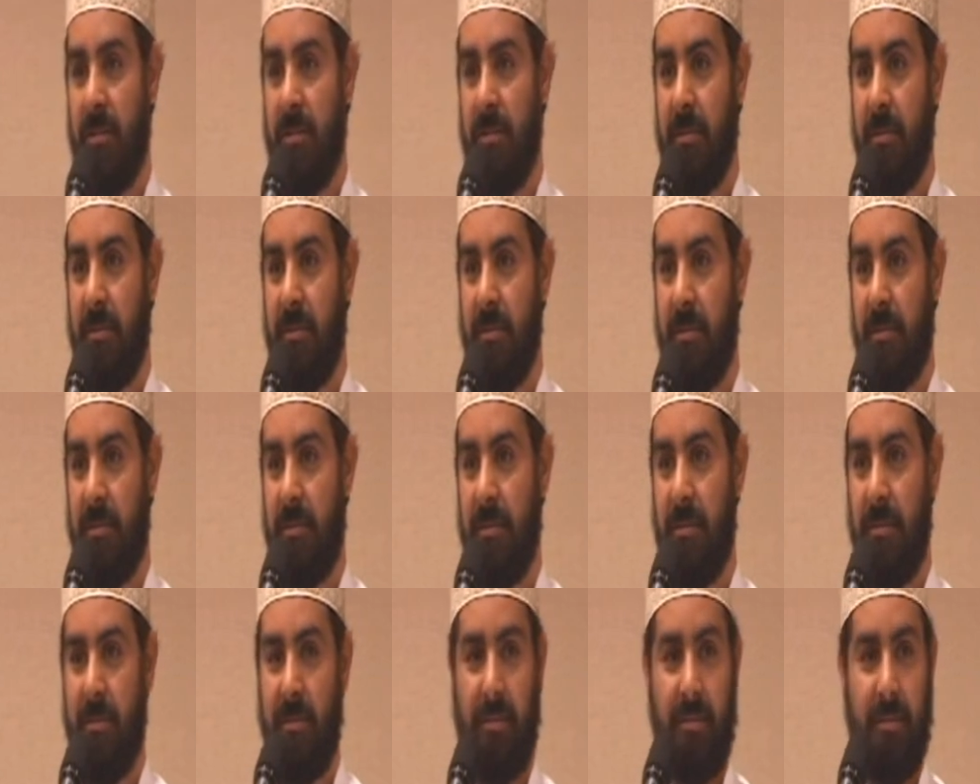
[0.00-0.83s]

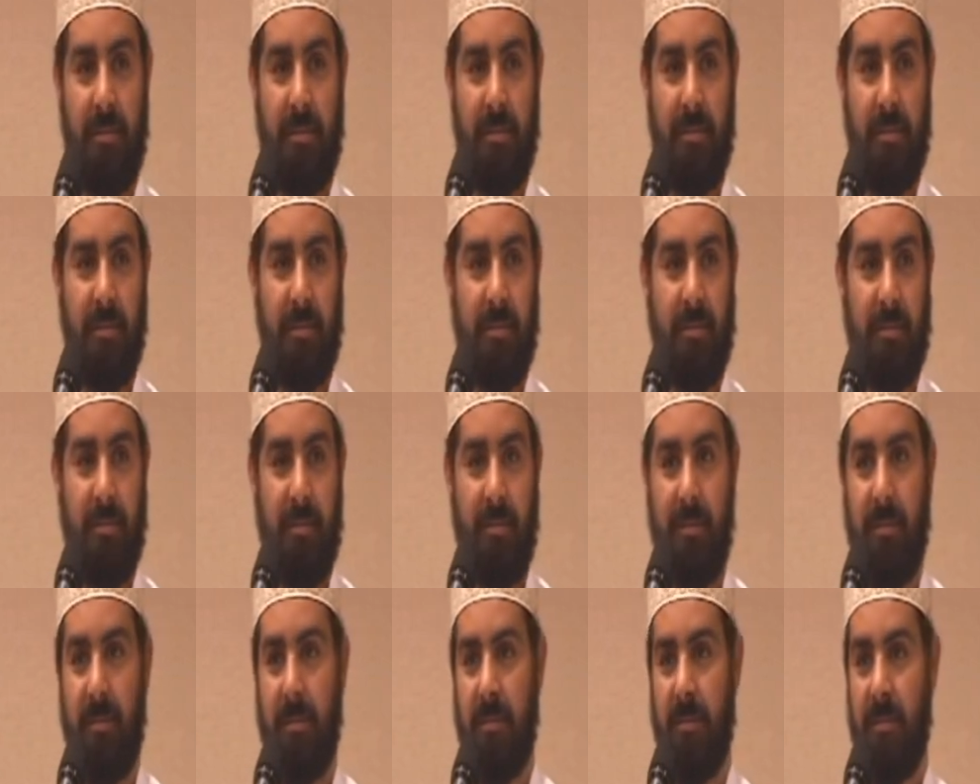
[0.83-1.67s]

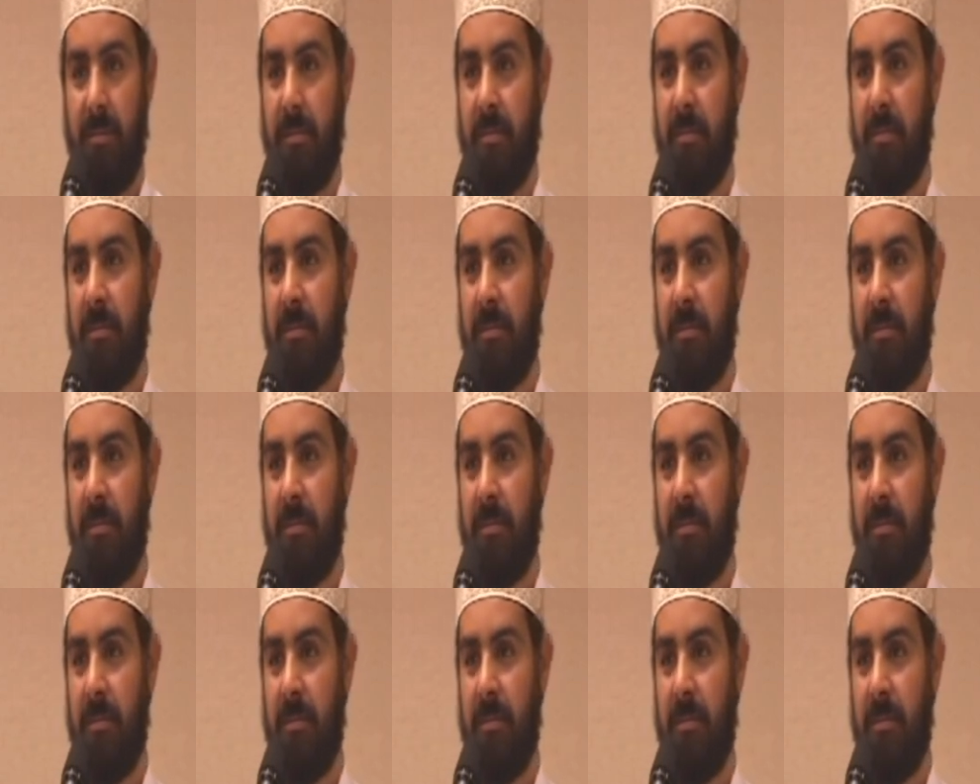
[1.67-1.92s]
(no one is talking)